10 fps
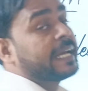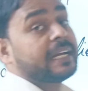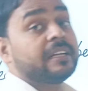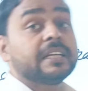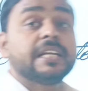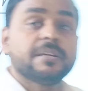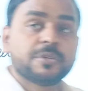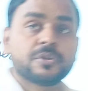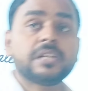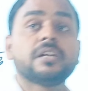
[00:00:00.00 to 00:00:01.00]
by an
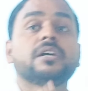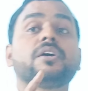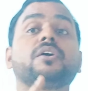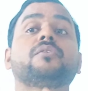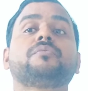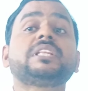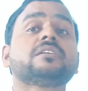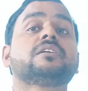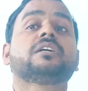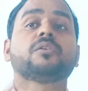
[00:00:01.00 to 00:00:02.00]
individual
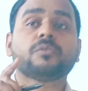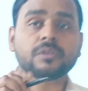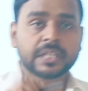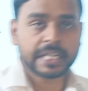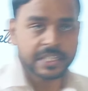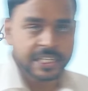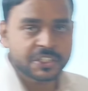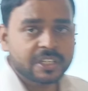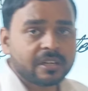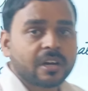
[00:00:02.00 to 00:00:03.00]
with
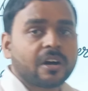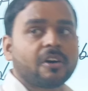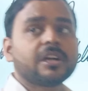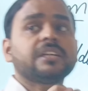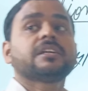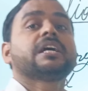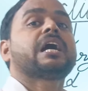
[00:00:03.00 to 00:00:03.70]
intention or